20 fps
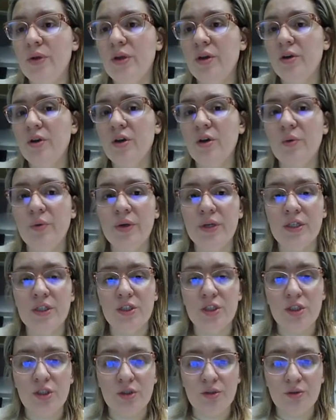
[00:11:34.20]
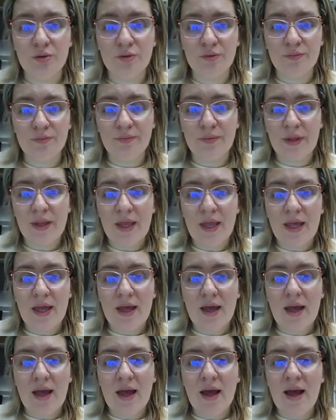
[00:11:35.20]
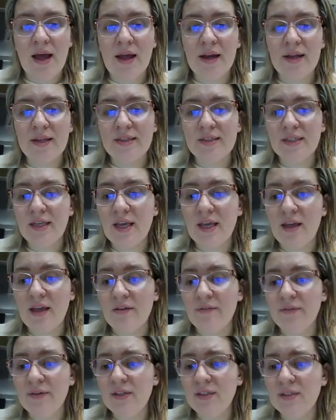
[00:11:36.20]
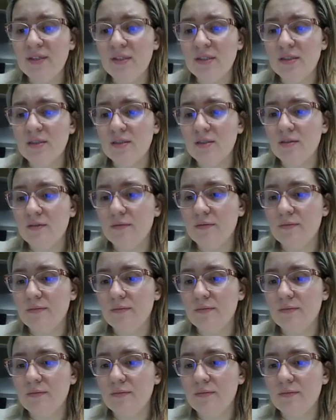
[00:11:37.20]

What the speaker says: we are going to add it to Canvas.